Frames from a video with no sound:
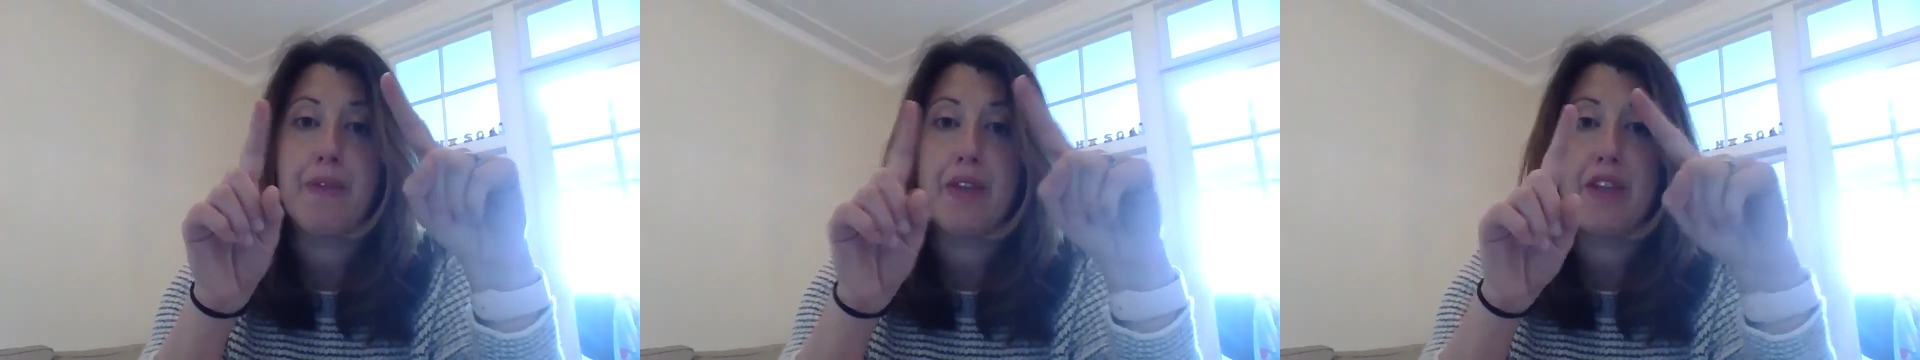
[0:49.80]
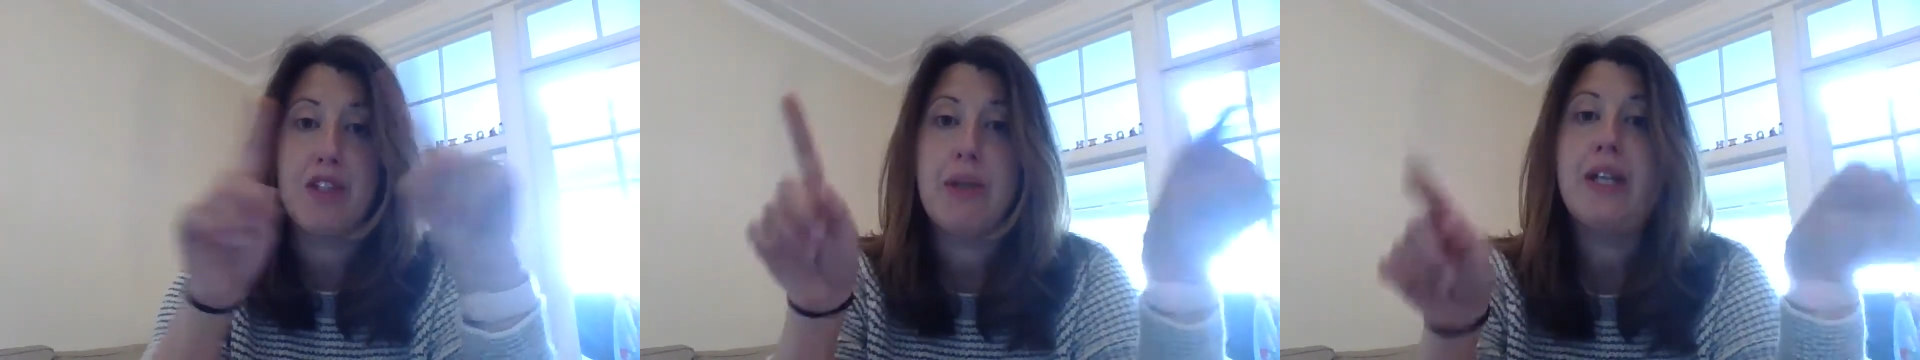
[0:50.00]

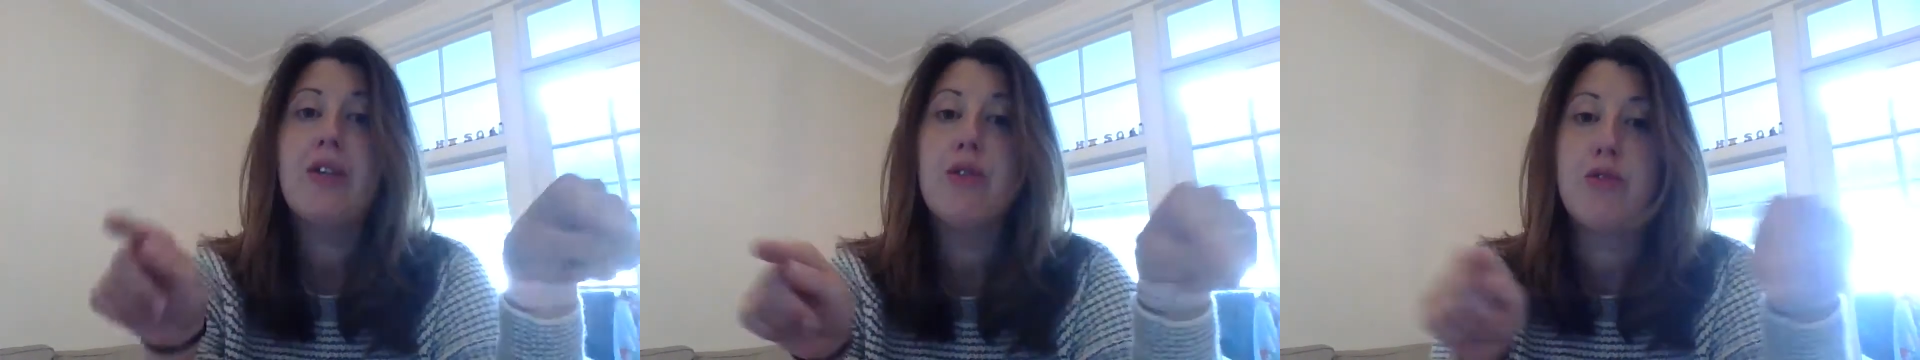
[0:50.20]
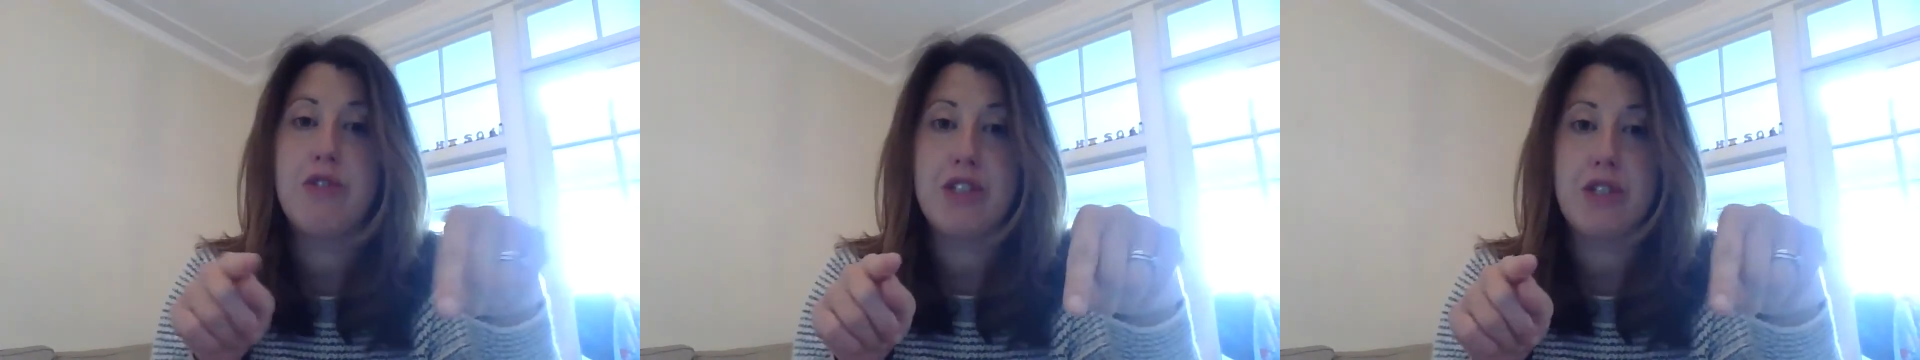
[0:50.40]

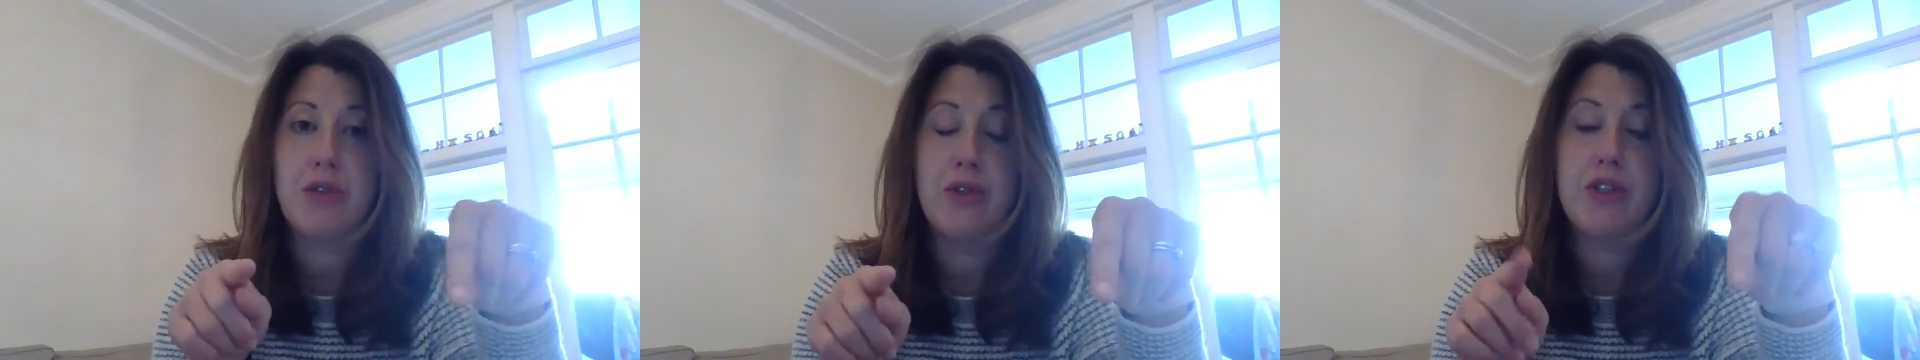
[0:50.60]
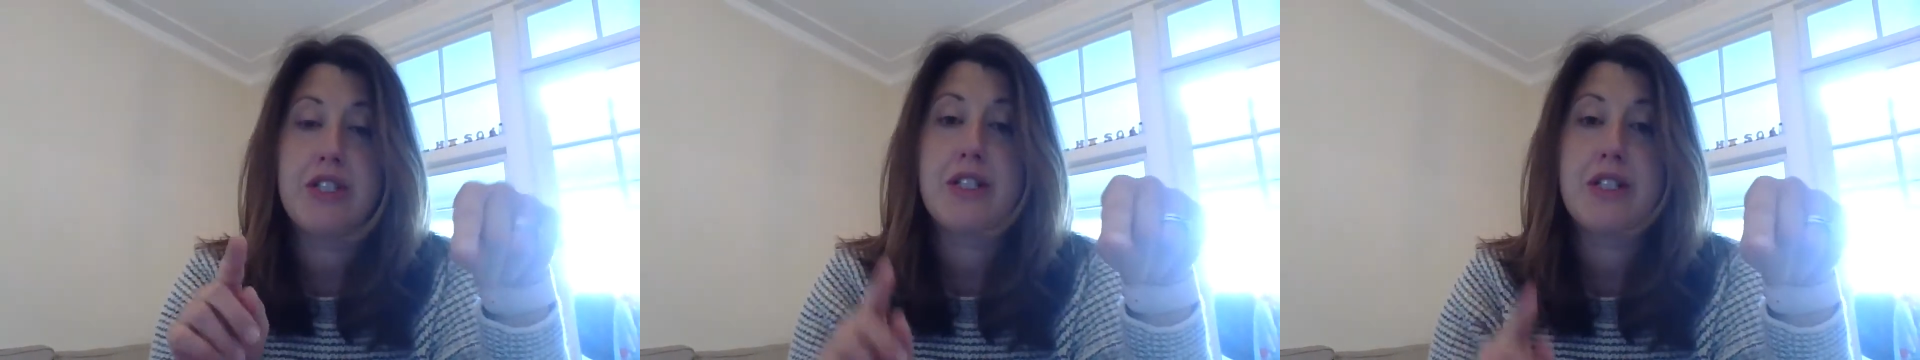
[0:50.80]
Twinkle
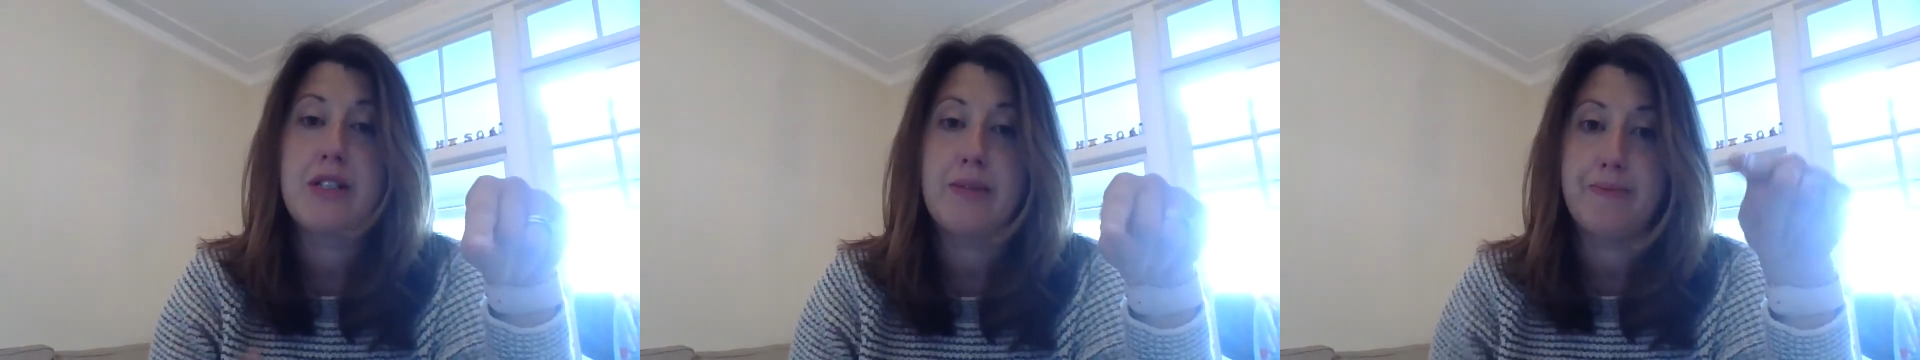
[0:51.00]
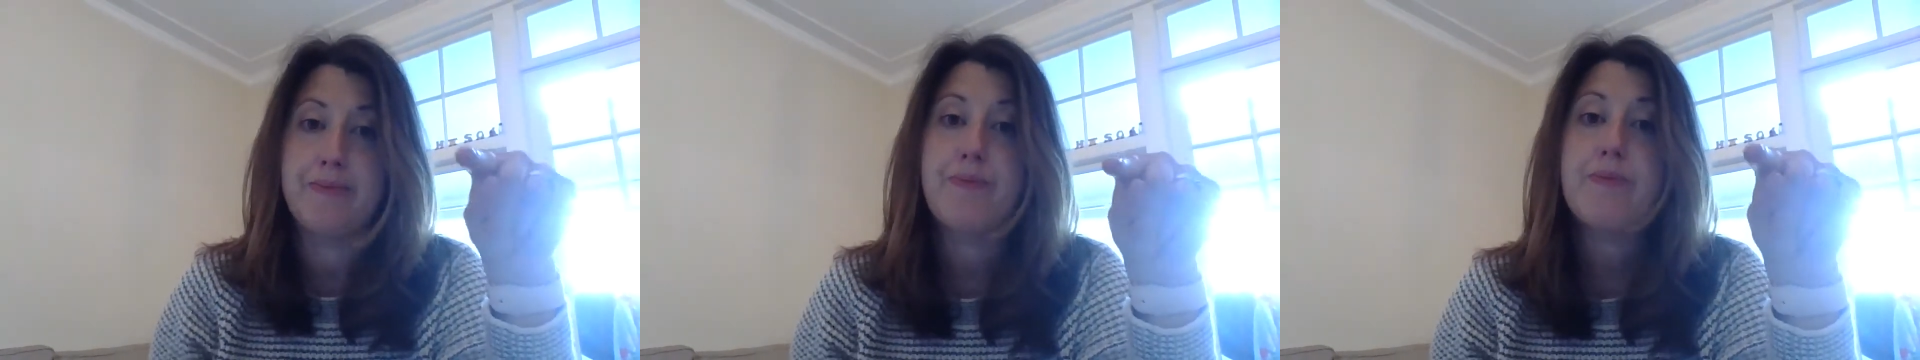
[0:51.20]
resource
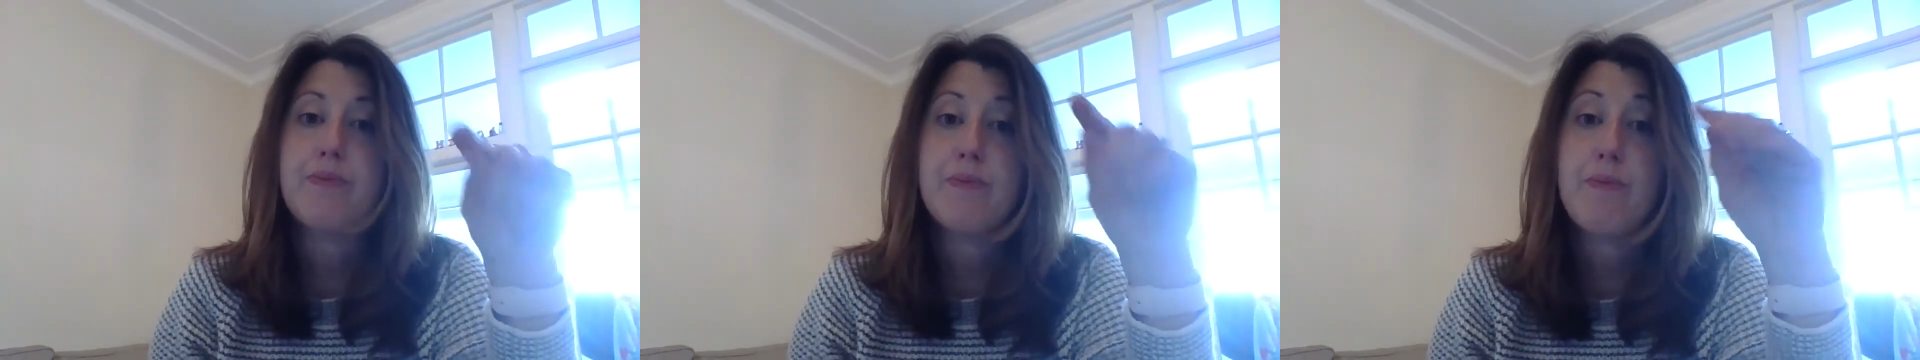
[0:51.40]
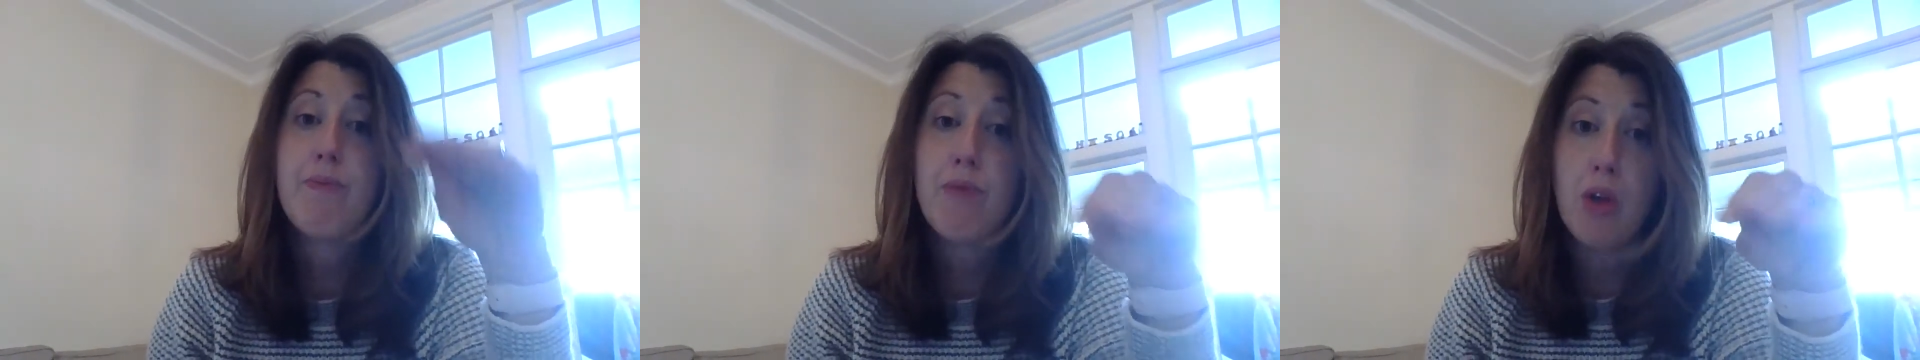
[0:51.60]

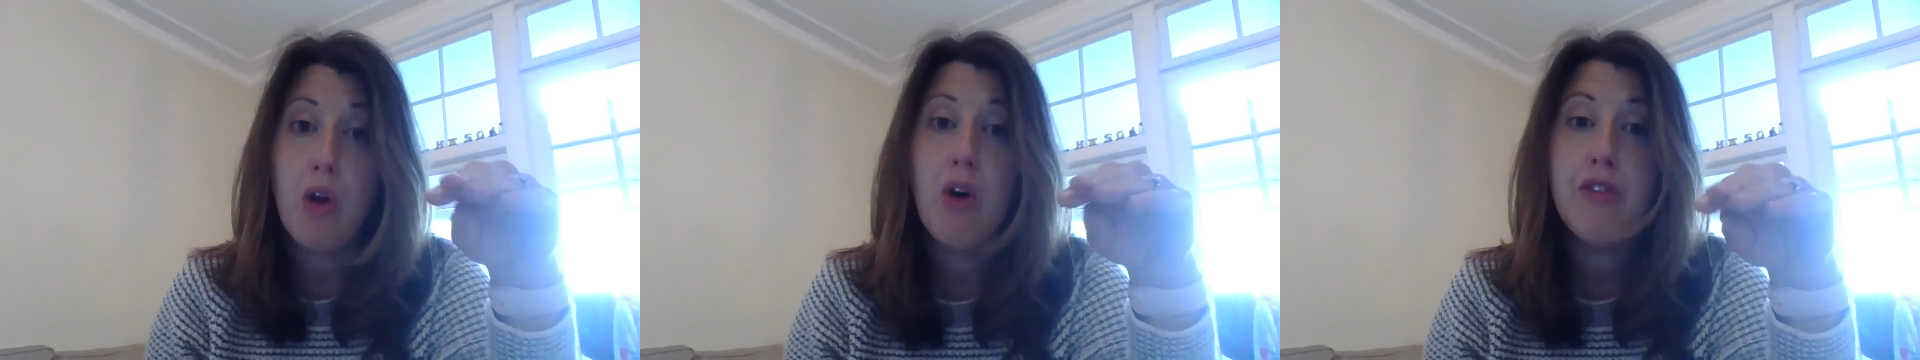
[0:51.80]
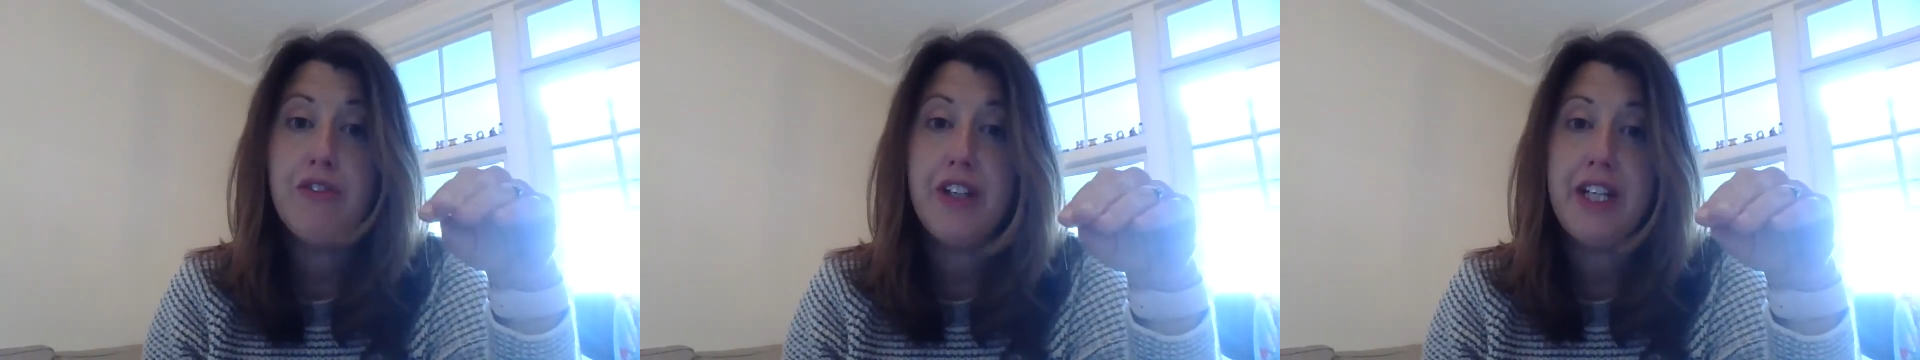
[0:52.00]

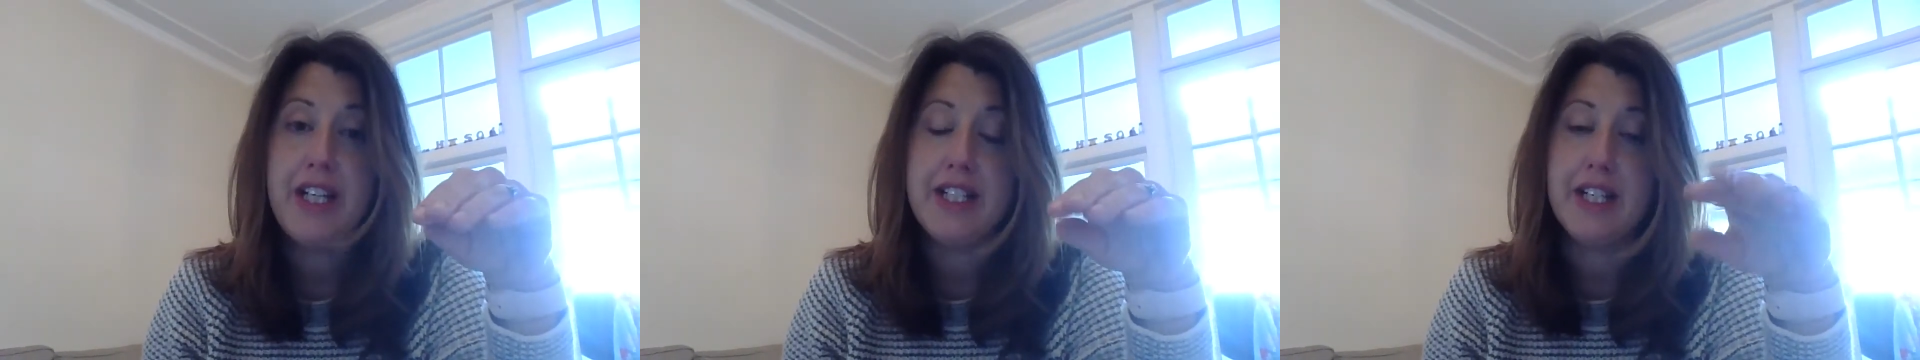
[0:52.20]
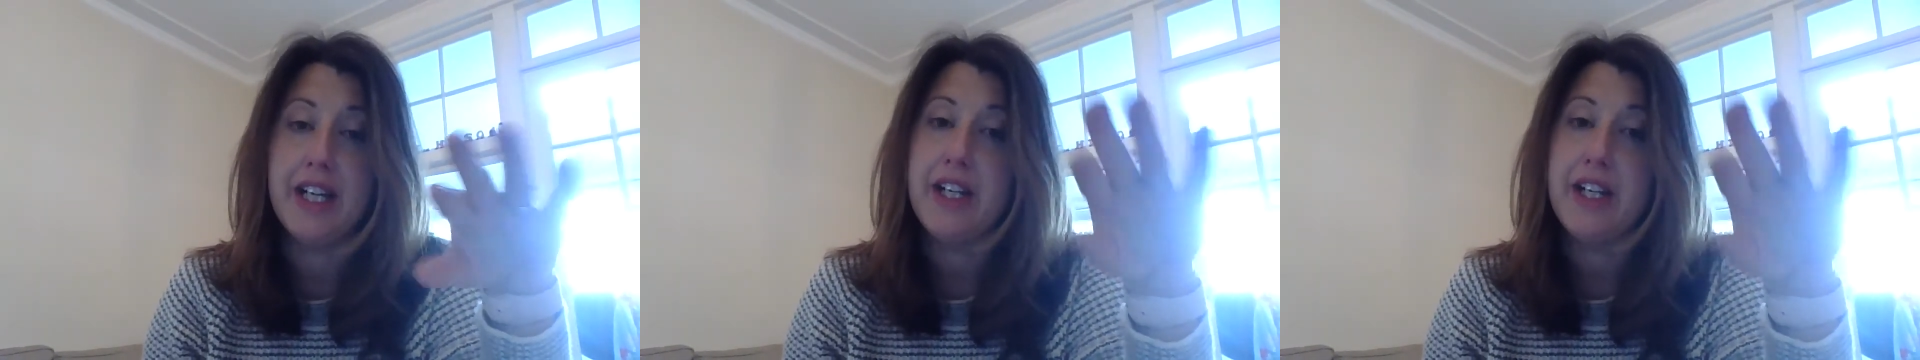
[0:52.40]
on VE Day.